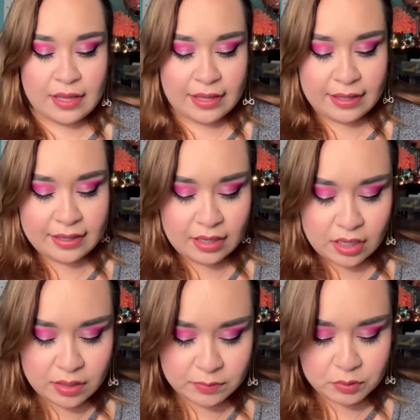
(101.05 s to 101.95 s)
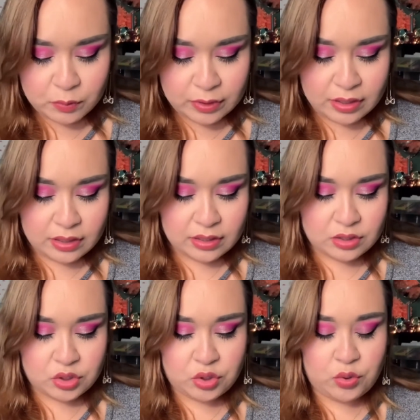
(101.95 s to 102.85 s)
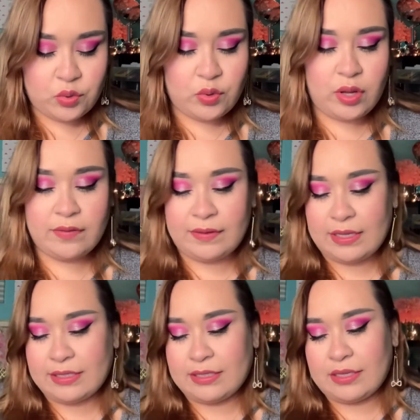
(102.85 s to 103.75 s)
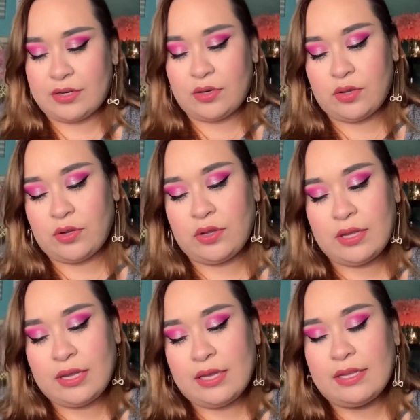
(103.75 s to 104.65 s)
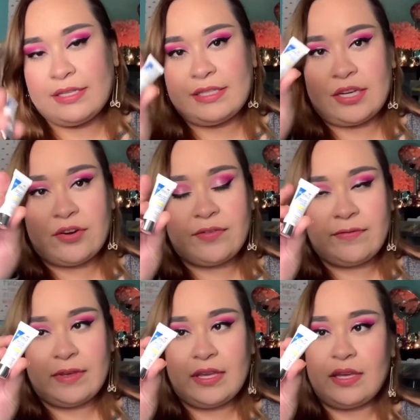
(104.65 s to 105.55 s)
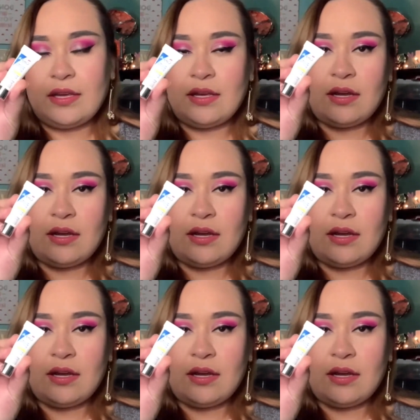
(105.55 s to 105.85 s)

It comes with two of these little CeraVe,